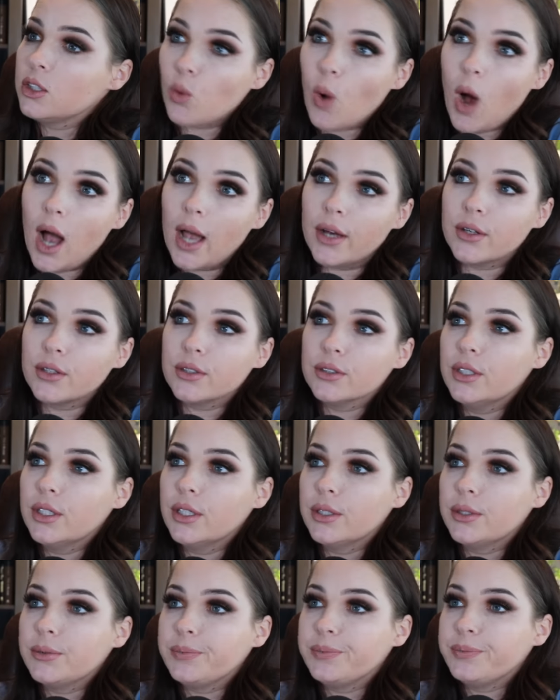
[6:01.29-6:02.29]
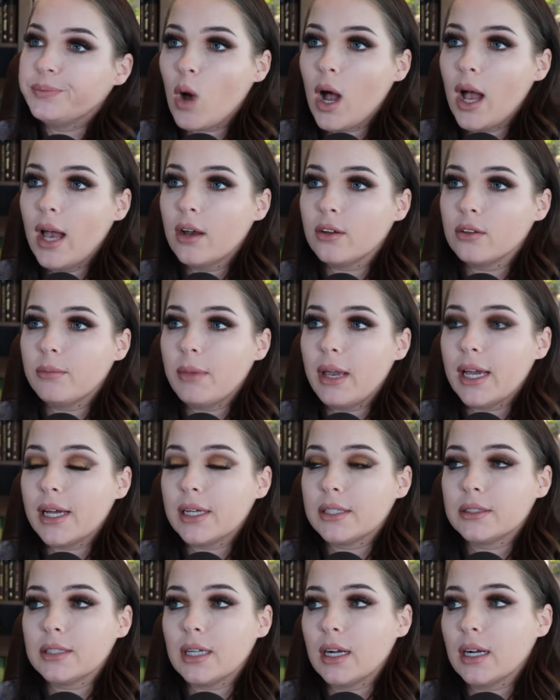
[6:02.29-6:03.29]
It's wild. Wild,
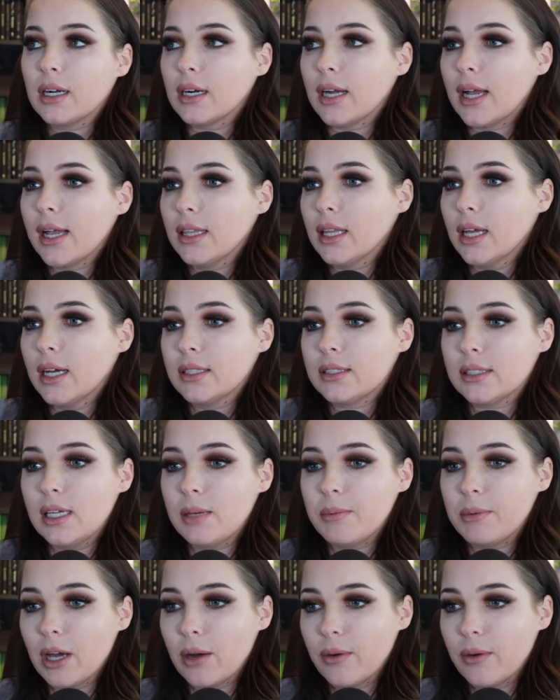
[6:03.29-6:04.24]
man. All right, let's keep